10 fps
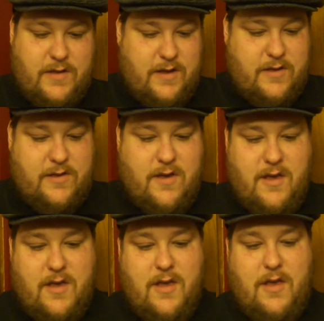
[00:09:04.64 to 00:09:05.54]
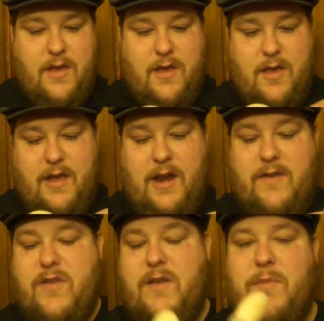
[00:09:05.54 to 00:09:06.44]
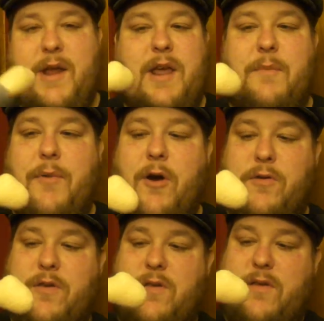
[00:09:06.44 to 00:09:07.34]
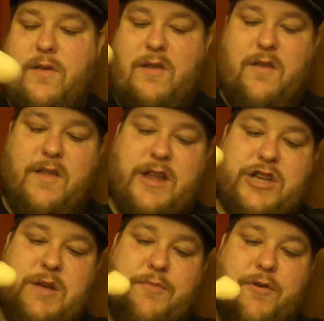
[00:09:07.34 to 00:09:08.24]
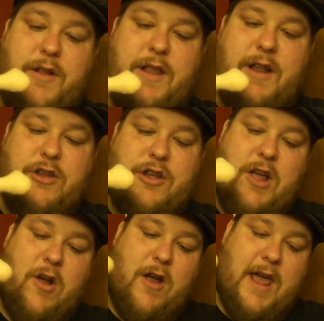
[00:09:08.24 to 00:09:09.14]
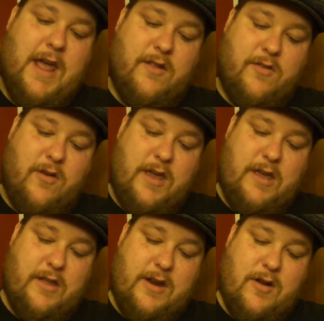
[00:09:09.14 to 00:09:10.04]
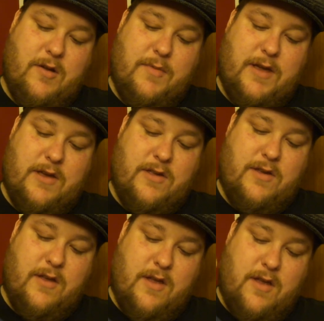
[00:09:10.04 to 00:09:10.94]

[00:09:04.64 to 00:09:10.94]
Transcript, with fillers: this, and I've seen many a post that she put that she her hands are killing her because of,